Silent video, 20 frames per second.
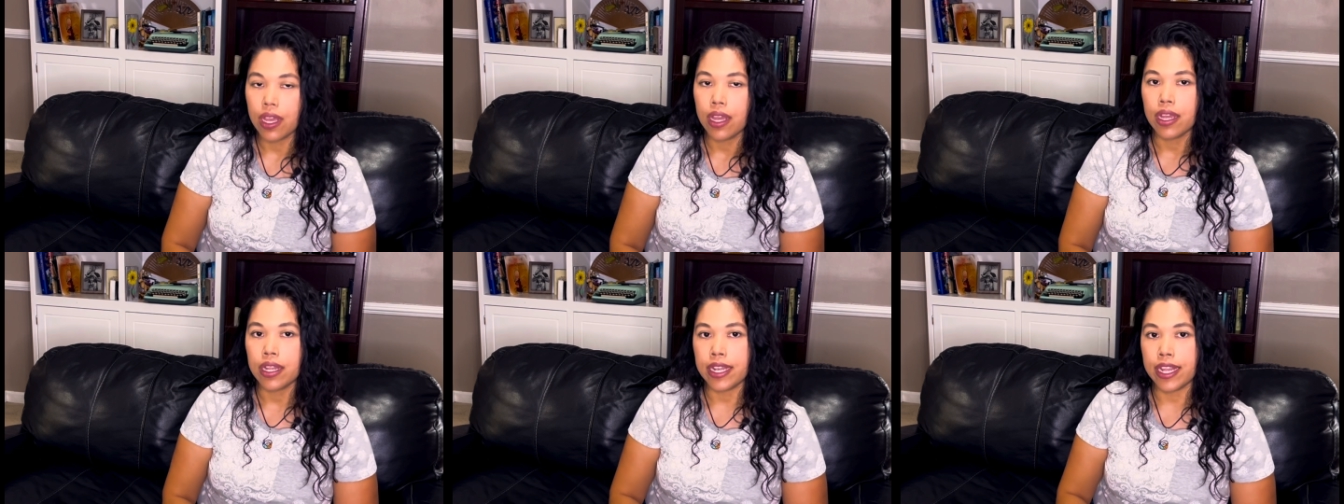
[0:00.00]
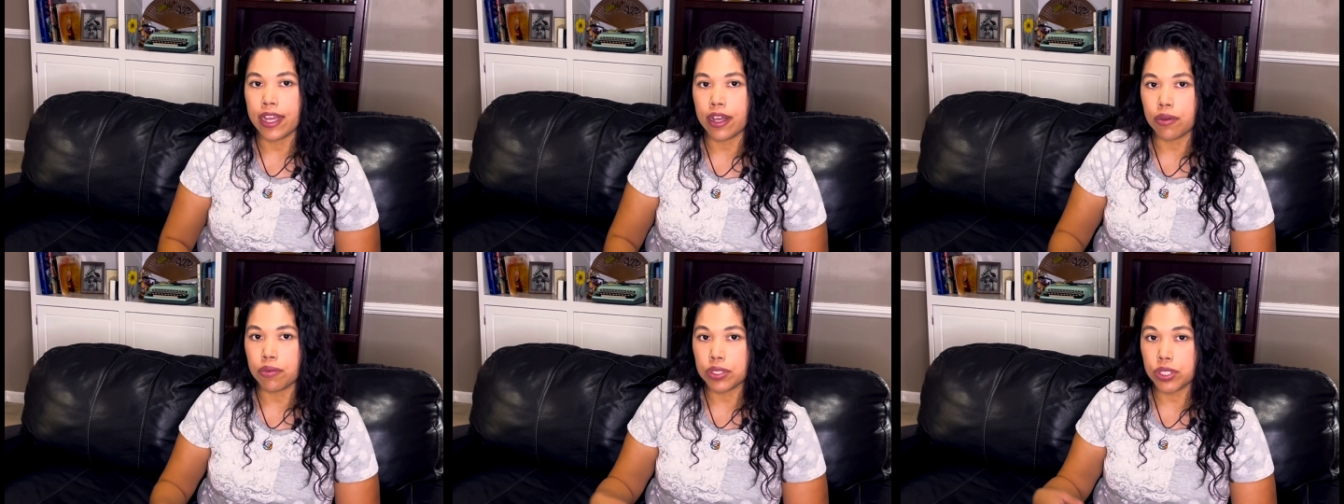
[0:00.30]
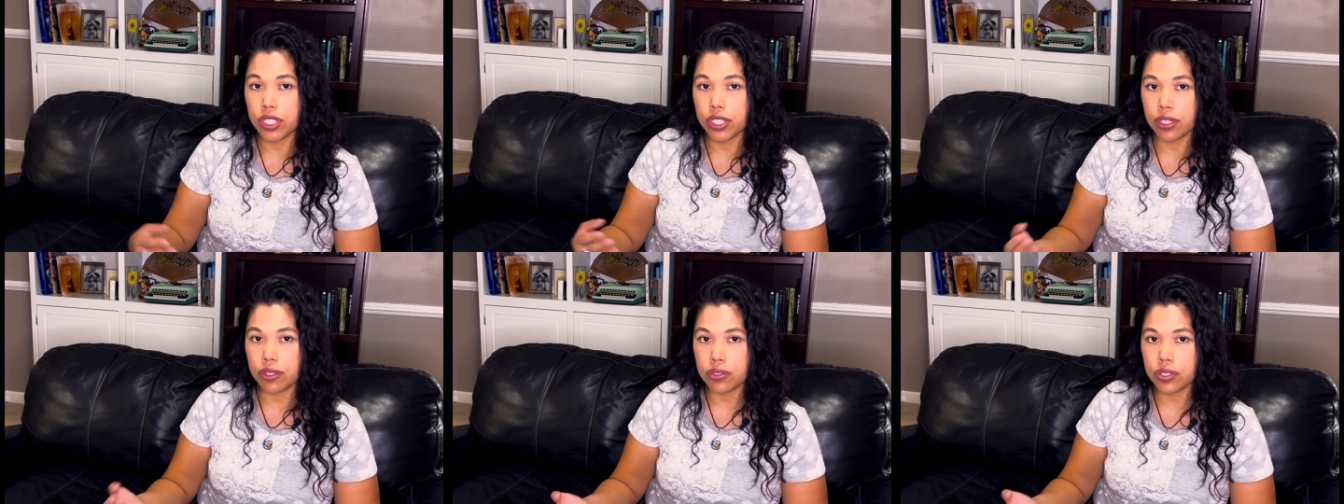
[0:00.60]
Now, when
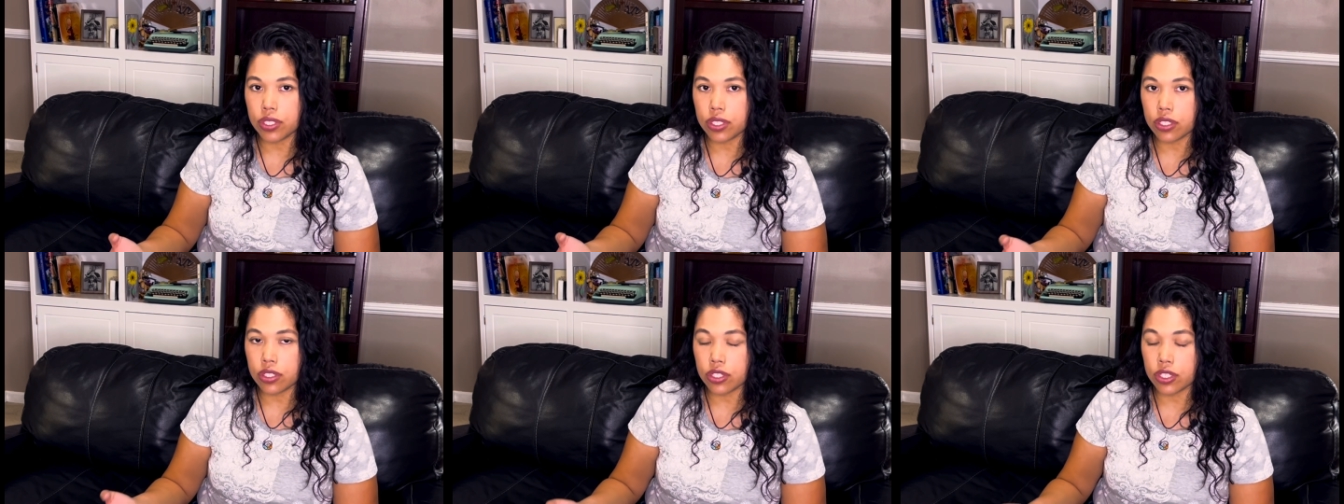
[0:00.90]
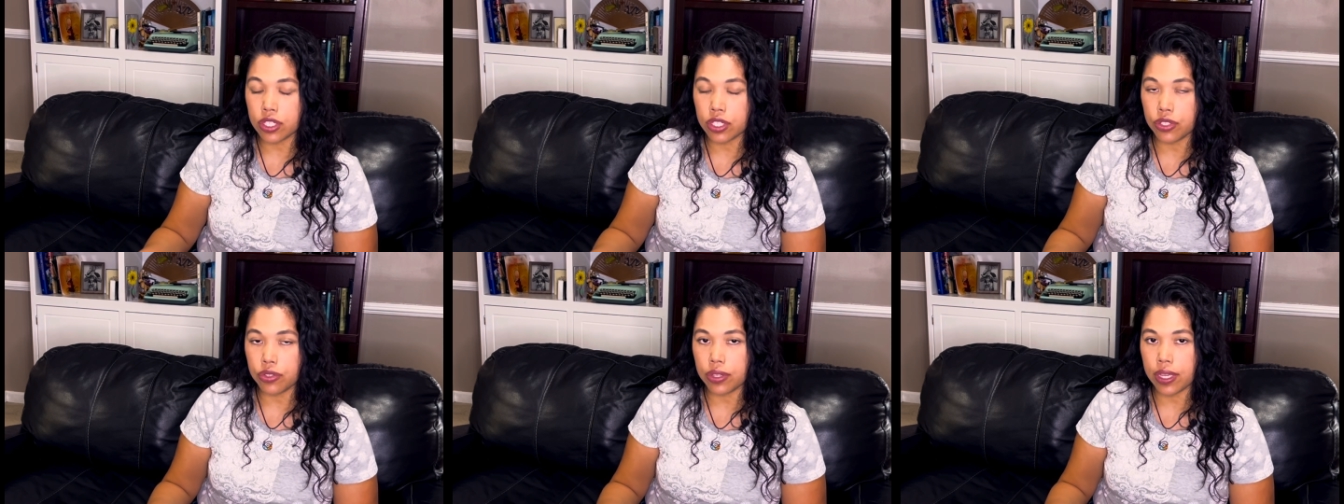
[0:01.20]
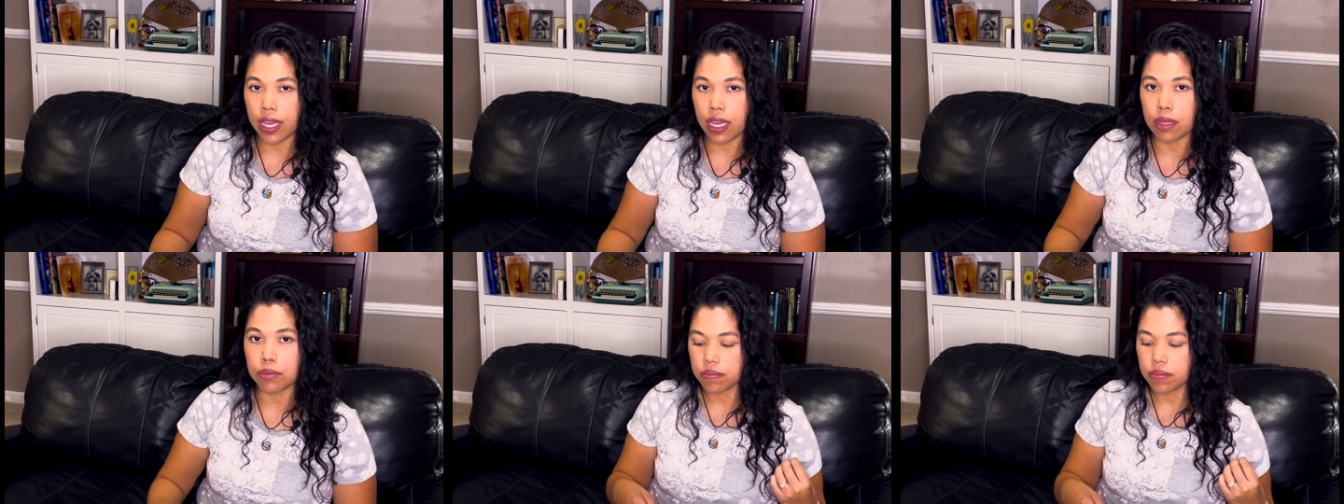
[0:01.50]
she goes to this canoe
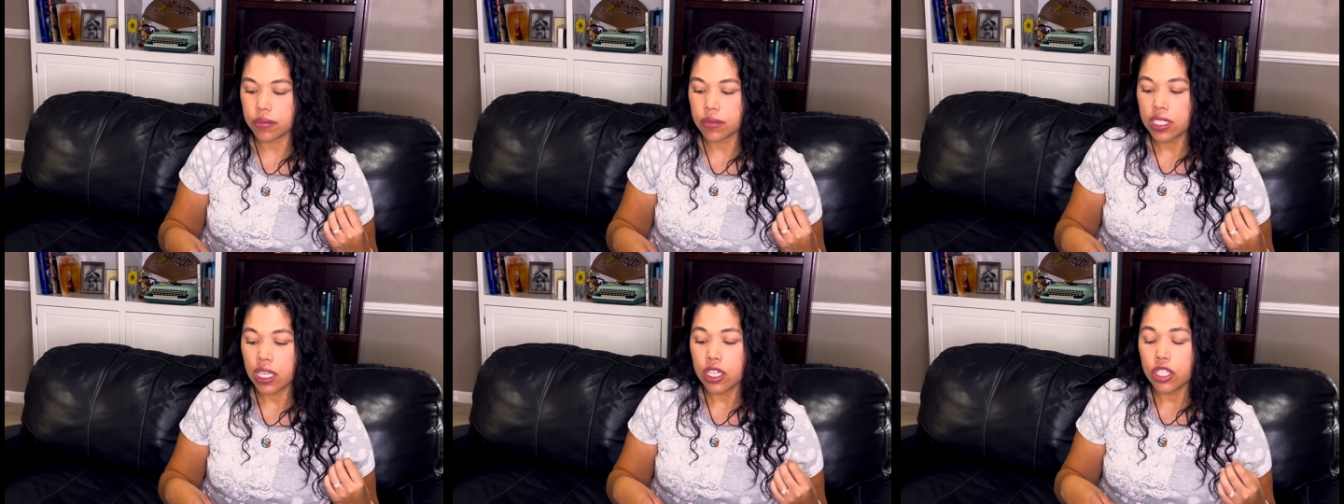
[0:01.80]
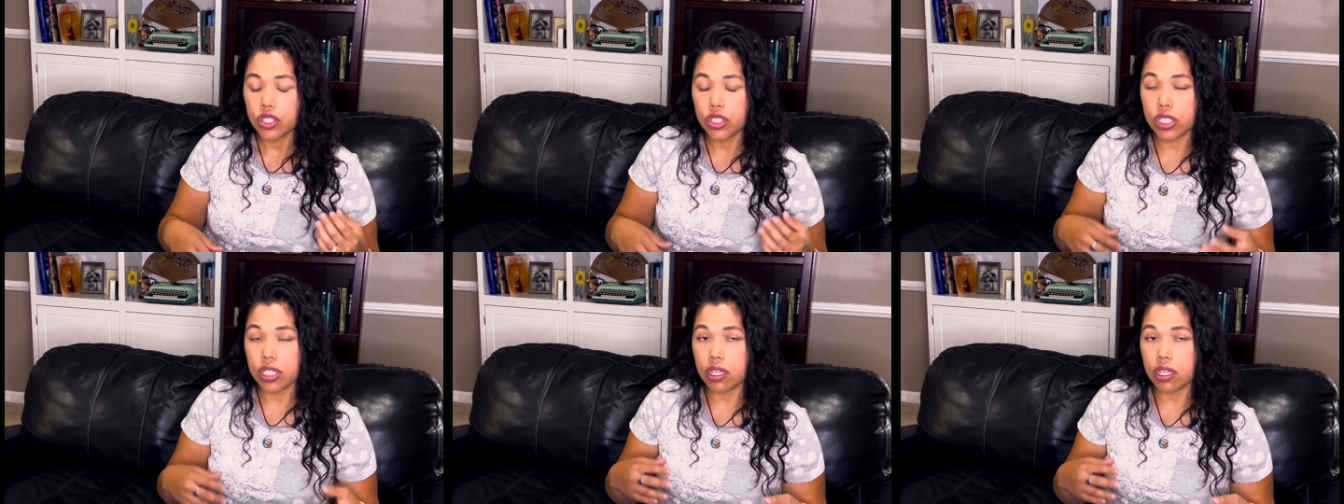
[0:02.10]
camp, she